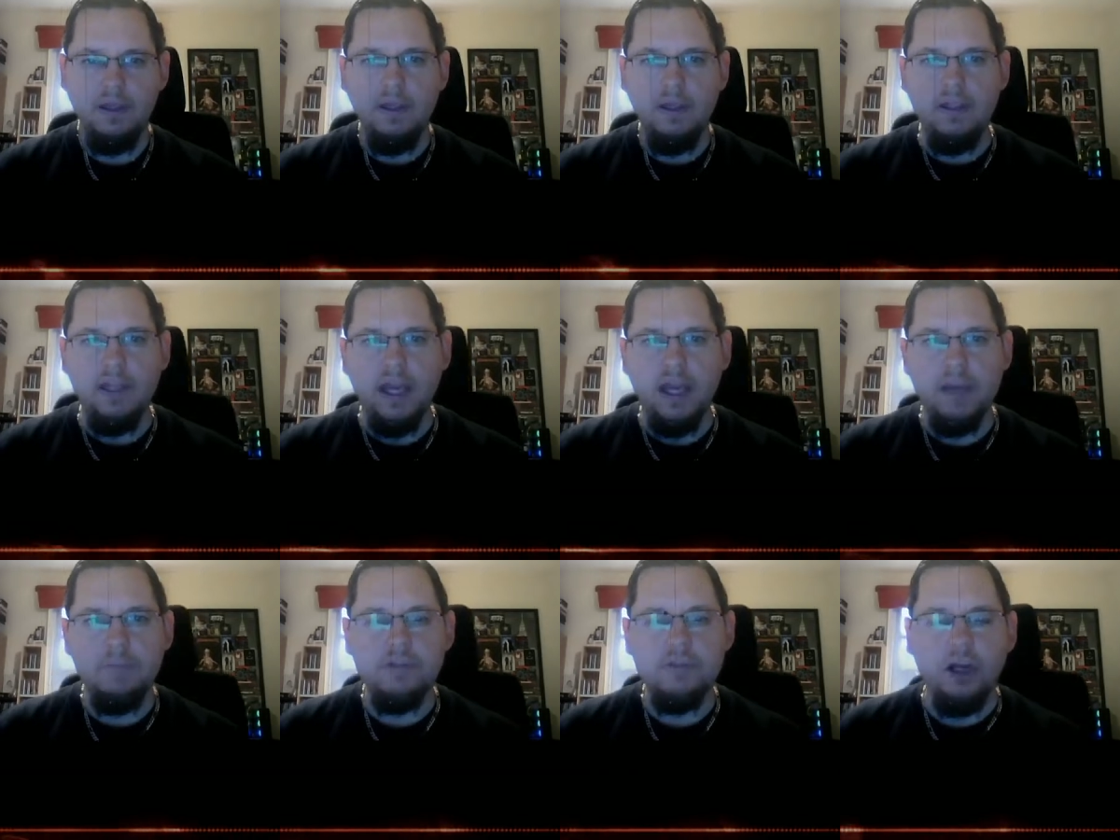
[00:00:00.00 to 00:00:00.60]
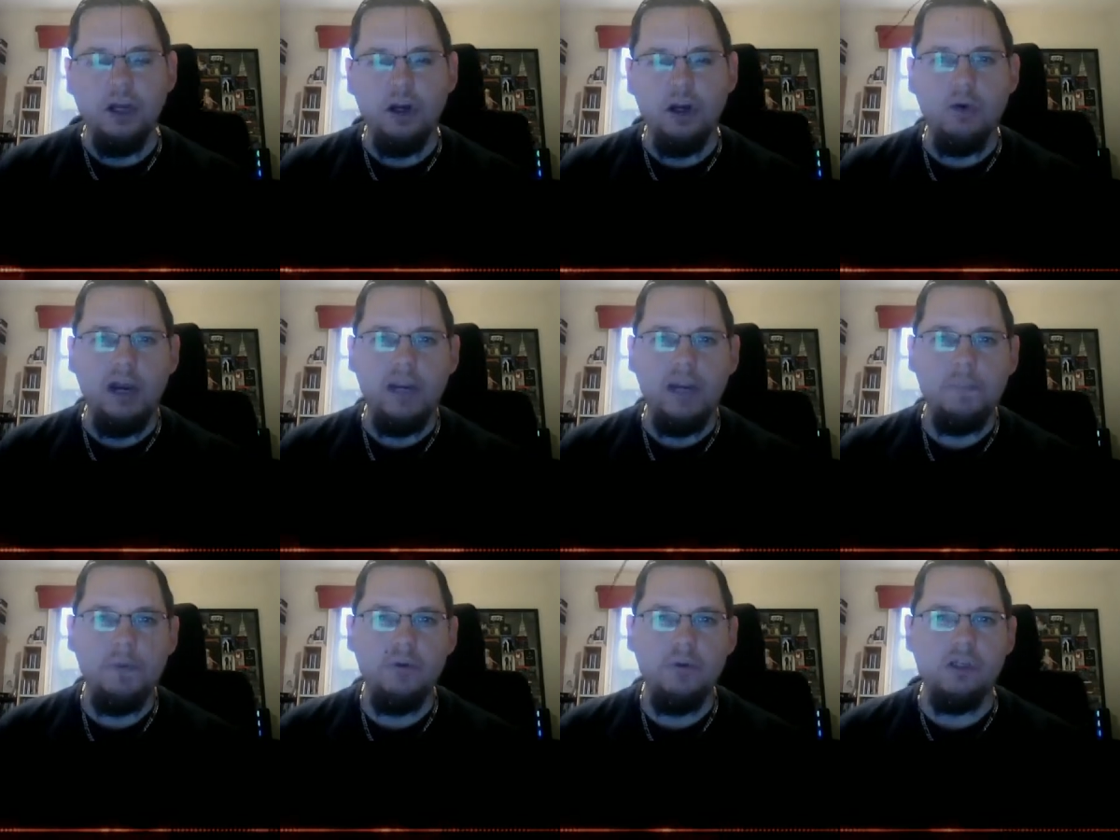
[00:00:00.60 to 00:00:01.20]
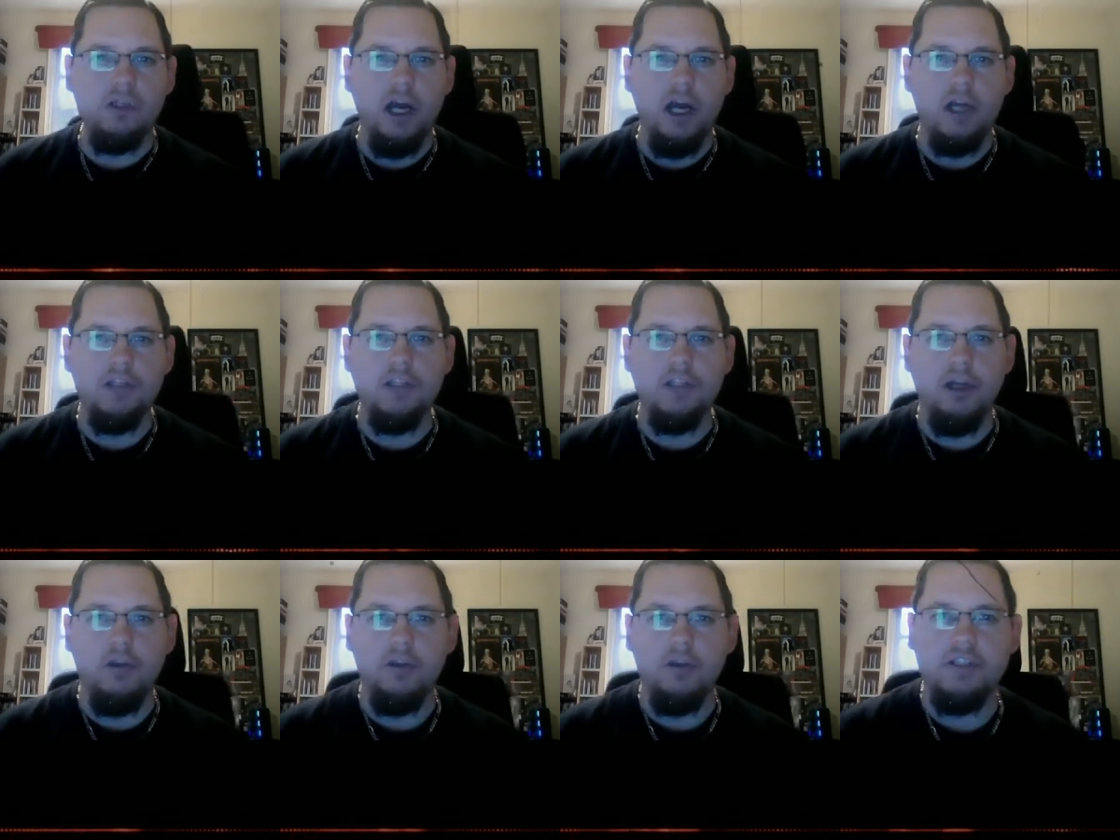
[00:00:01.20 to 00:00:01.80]
Yeah, so Greg
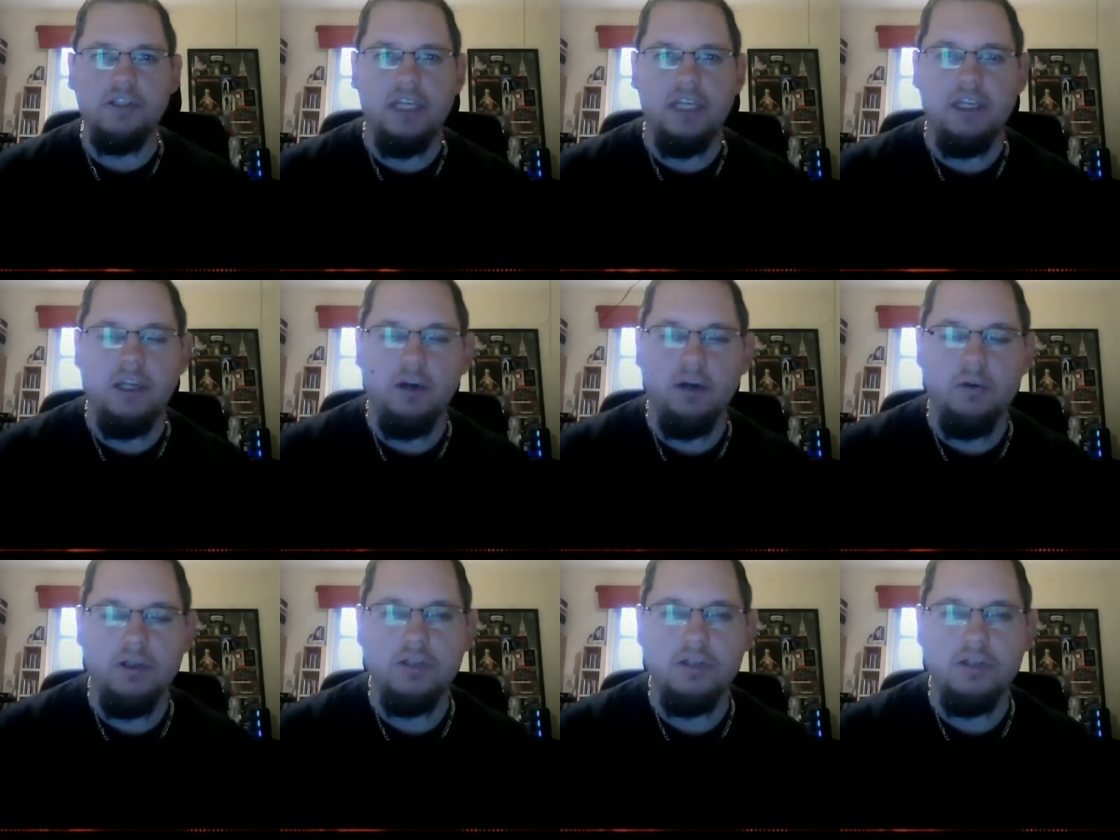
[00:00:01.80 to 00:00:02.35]
Puciato, the singer,